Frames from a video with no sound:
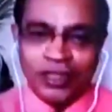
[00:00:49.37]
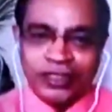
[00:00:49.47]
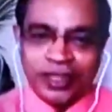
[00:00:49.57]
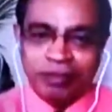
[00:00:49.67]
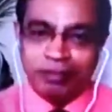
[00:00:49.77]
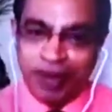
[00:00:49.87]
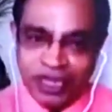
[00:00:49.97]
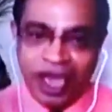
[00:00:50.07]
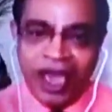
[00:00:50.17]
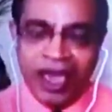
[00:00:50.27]
is
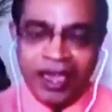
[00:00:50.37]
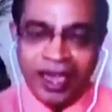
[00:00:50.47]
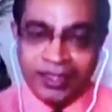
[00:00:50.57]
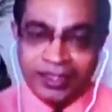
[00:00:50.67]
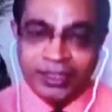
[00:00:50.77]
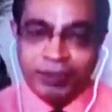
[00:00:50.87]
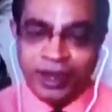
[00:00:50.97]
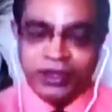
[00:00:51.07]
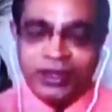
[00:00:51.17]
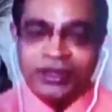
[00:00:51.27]
pretty high as
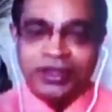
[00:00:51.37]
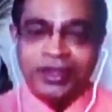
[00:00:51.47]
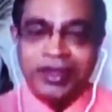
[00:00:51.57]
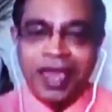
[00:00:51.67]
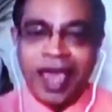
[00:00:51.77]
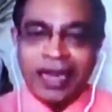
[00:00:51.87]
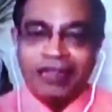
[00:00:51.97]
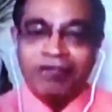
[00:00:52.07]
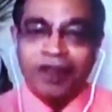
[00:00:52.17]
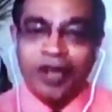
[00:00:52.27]
expected. And
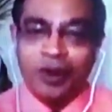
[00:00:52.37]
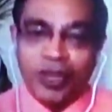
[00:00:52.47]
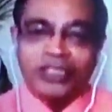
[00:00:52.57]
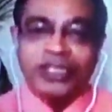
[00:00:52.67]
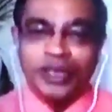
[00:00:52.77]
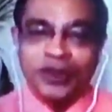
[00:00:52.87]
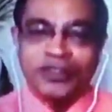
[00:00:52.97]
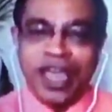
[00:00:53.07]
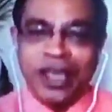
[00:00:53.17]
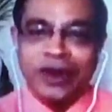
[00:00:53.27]
the frequency of
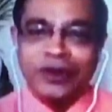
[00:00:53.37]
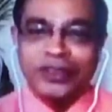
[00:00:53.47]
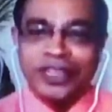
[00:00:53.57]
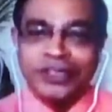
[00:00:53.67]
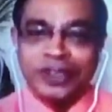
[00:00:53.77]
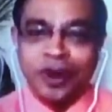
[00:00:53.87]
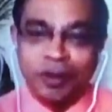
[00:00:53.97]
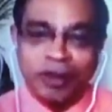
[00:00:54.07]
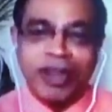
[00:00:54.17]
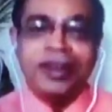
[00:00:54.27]
cyclones has
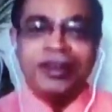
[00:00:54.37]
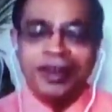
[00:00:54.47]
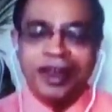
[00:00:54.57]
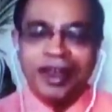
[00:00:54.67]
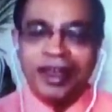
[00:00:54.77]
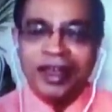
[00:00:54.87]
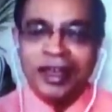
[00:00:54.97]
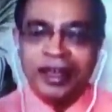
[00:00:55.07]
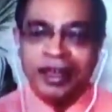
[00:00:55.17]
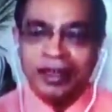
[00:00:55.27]
not been,
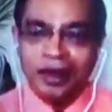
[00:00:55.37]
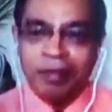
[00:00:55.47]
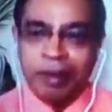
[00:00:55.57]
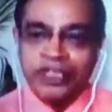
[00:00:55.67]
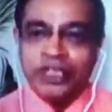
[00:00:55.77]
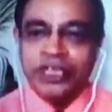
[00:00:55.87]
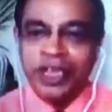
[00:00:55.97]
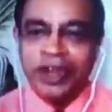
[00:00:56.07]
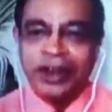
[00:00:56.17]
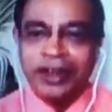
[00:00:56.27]

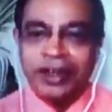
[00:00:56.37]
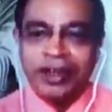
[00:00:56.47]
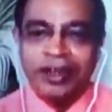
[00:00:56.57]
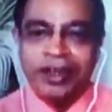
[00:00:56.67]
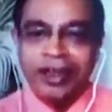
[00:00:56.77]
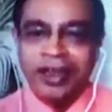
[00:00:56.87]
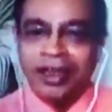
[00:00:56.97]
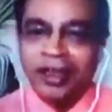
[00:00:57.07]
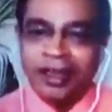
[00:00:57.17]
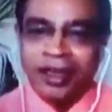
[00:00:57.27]
much in
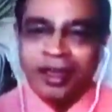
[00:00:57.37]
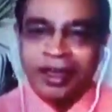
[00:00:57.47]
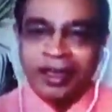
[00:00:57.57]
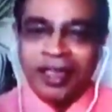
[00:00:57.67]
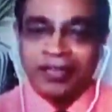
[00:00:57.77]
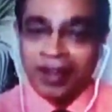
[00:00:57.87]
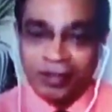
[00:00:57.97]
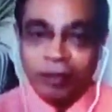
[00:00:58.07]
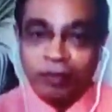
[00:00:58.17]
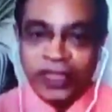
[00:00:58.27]
as far
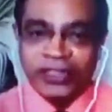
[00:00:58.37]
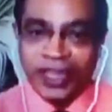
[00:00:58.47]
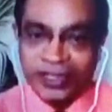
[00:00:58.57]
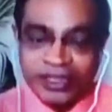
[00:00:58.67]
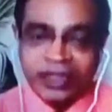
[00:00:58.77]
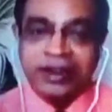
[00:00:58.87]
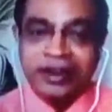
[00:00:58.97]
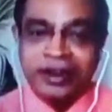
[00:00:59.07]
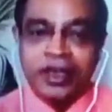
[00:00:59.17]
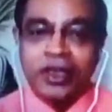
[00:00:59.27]
as Mumbai is
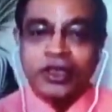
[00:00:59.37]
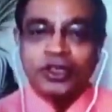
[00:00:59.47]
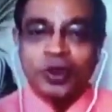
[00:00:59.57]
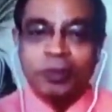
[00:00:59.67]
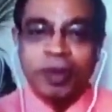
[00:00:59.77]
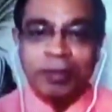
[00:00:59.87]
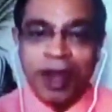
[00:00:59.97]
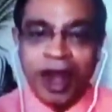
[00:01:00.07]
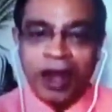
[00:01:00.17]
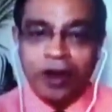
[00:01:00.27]
concerned. So
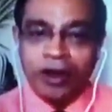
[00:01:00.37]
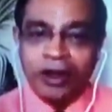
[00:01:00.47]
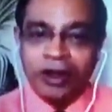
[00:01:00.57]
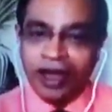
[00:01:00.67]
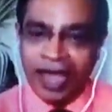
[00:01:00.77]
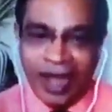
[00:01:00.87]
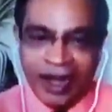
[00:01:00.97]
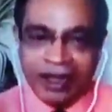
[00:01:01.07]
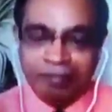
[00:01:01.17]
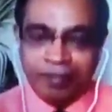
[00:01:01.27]
people are not
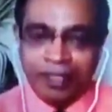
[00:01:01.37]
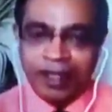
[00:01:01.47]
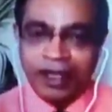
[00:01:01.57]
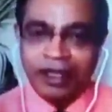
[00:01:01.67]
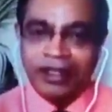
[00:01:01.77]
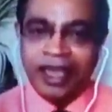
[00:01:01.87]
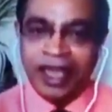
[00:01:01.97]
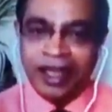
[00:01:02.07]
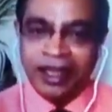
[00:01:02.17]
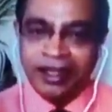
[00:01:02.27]
geared up.
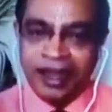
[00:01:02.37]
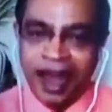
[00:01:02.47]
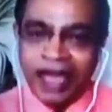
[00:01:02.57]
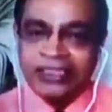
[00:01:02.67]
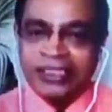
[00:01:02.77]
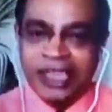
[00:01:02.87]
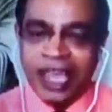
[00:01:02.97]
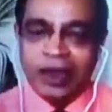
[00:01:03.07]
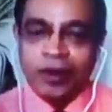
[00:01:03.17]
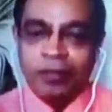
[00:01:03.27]
The last
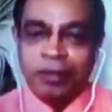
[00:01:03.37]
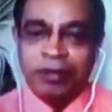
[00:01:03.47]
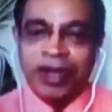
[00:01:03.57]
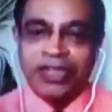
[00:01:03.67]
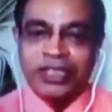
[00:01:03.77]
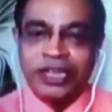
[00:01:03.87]
cyclone people had